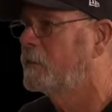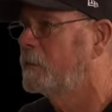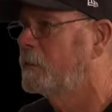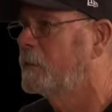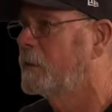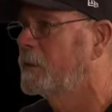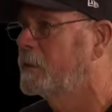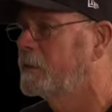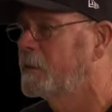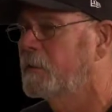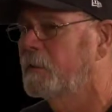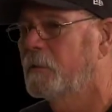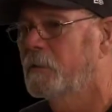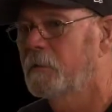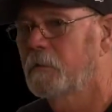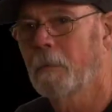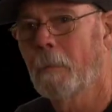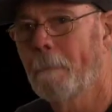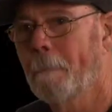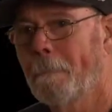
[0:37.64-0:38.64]
too much
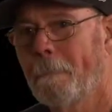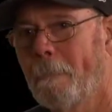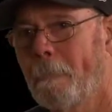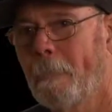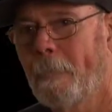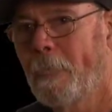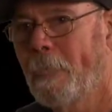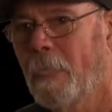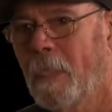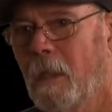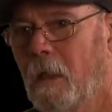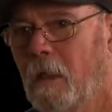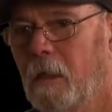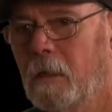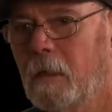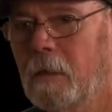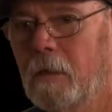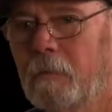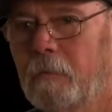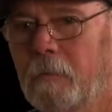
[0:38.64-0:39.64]
because
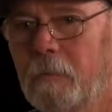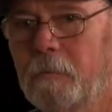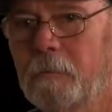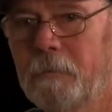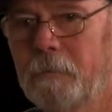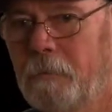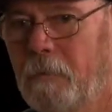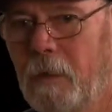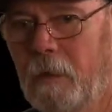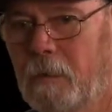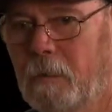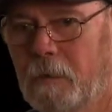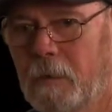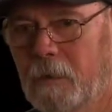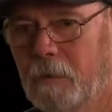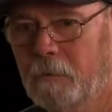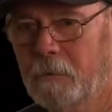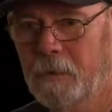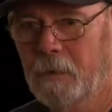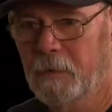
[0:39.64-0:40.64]
I have a hard
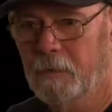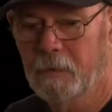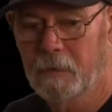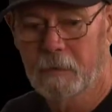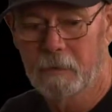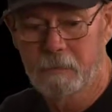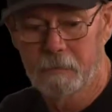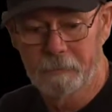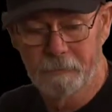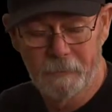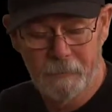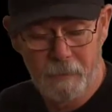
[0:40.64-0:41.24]
time telling it.